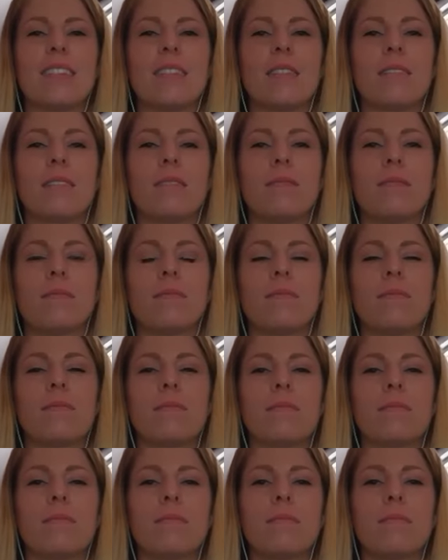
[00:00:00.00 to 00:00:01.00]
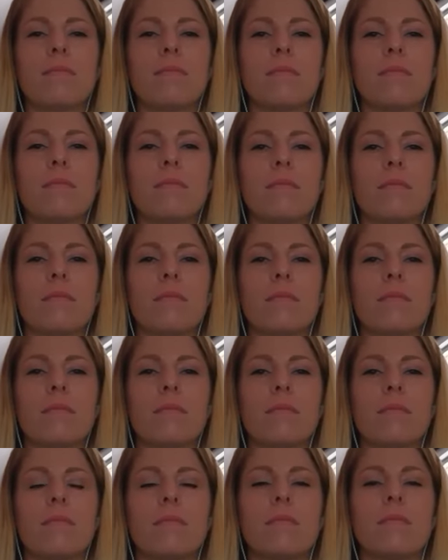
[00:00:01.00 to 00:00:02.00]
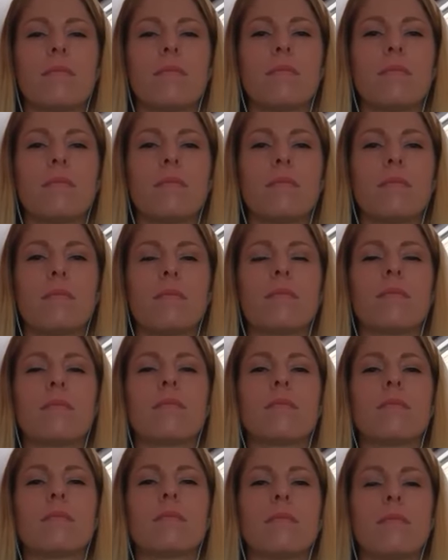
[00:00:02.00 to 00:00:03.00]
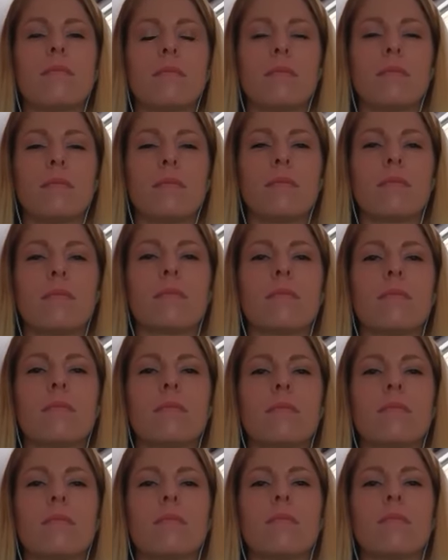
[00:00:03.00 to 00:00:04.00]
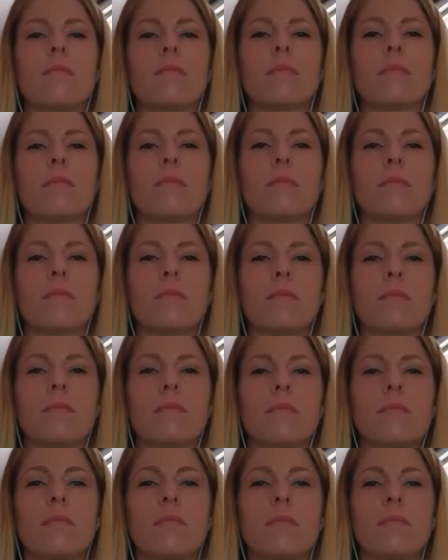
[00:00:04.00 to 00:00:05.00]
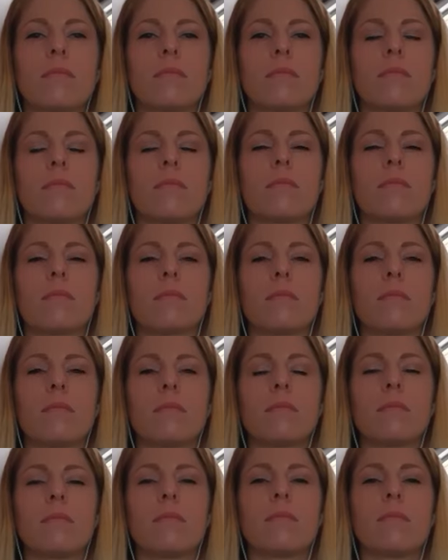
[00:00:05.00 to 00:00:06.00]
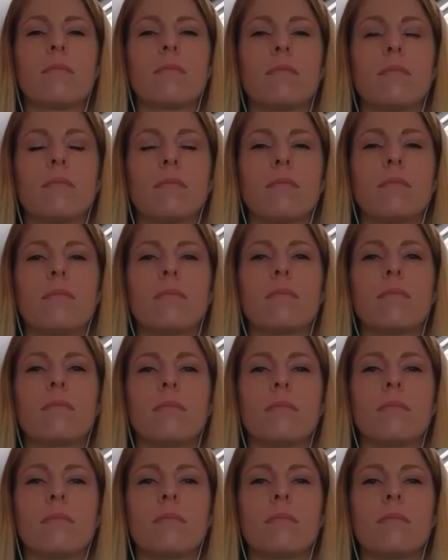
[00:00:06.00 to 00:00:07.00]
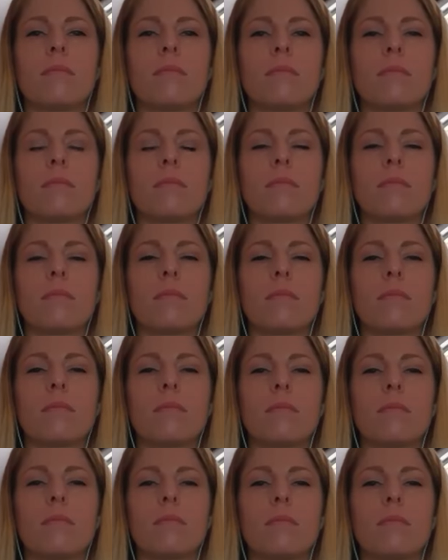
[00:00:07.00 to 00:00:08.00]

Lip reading: No words are spoken by the person on screen.